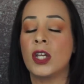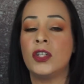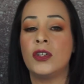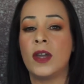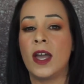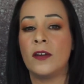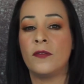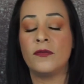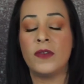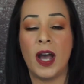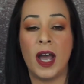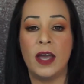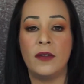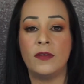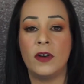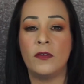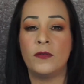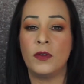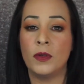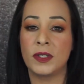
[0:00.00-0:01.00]
You get
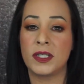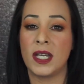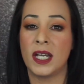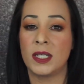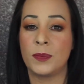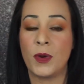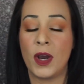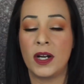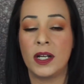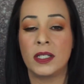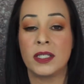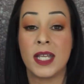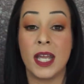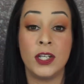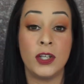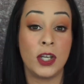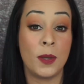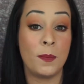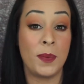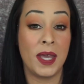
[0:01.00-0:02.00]
5 full-size products and
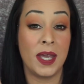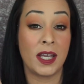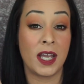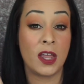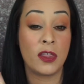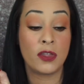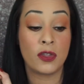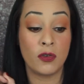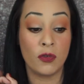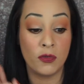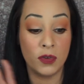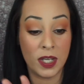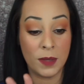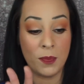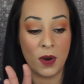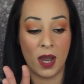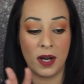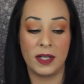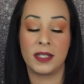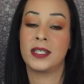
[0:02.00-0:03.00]
you can pick 3
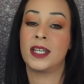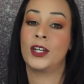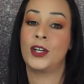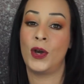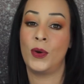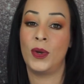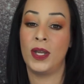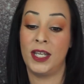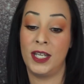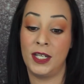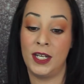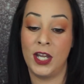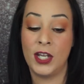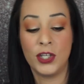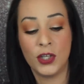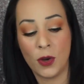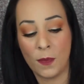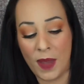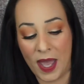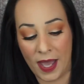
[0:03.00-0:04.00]
products that go in
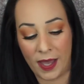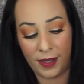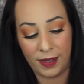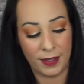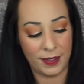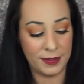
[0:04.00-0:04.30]
your bag.